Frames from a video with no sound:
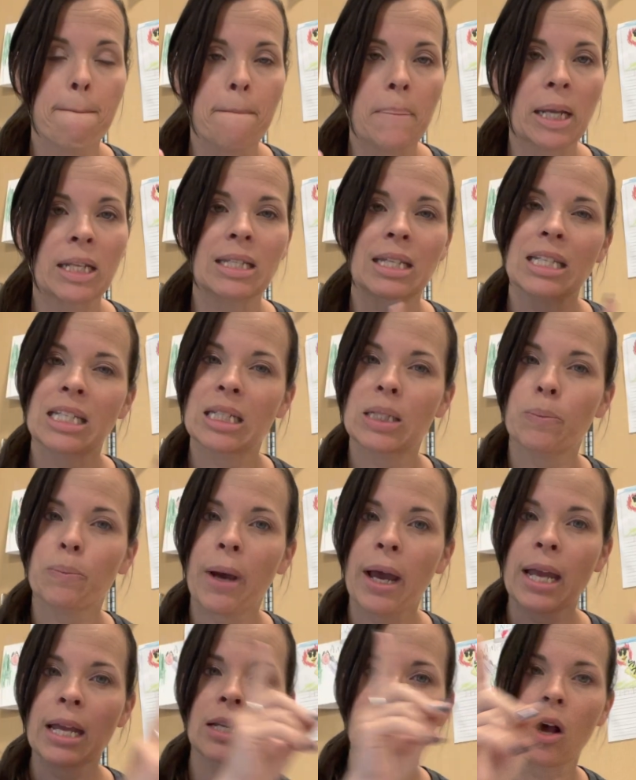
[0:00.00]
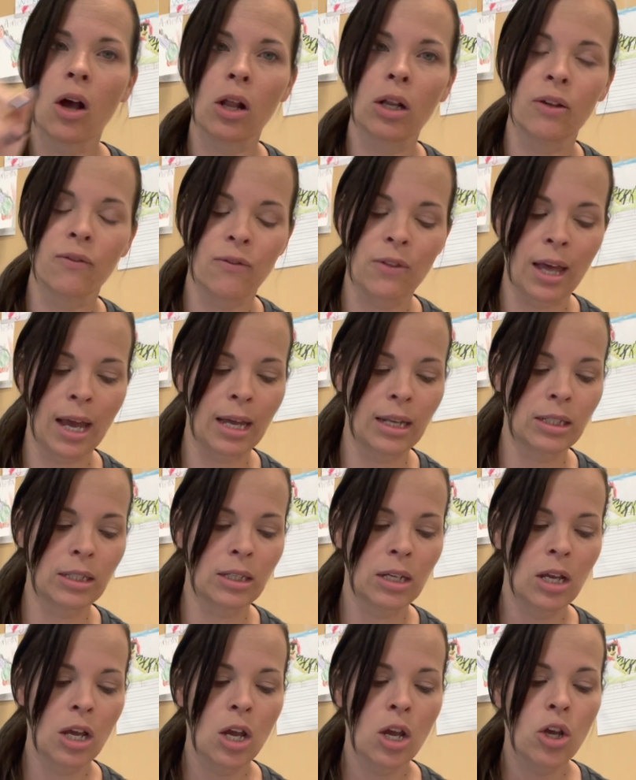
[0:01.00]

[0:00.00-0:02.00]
But despite all of that,